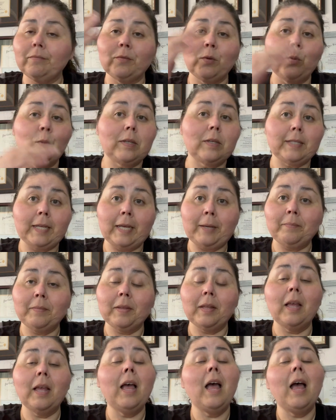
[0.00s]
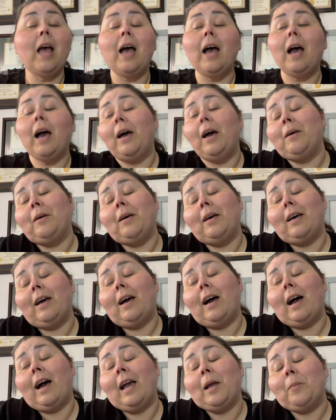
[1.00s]
We'll see.
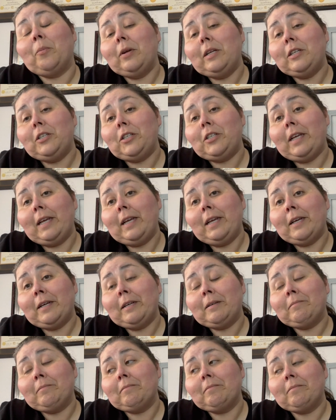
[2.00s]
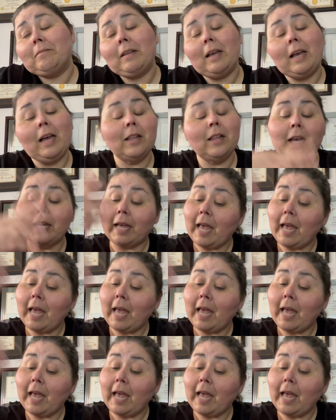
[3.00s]
I appreciate you. I like